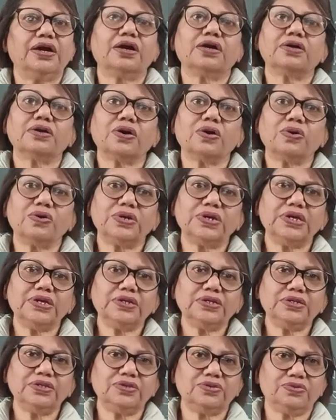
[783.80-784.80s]

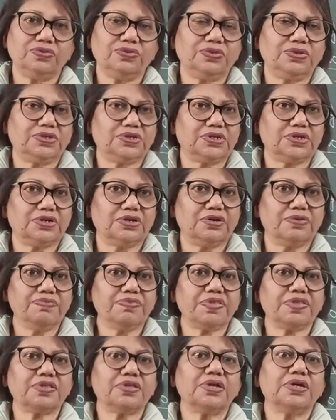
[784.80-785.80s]
according to
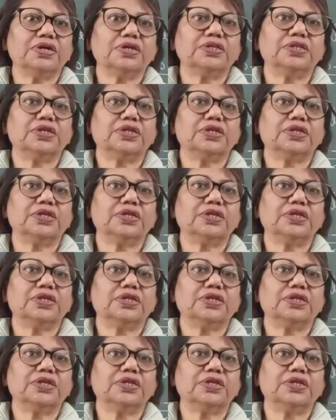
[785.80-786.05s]
terms,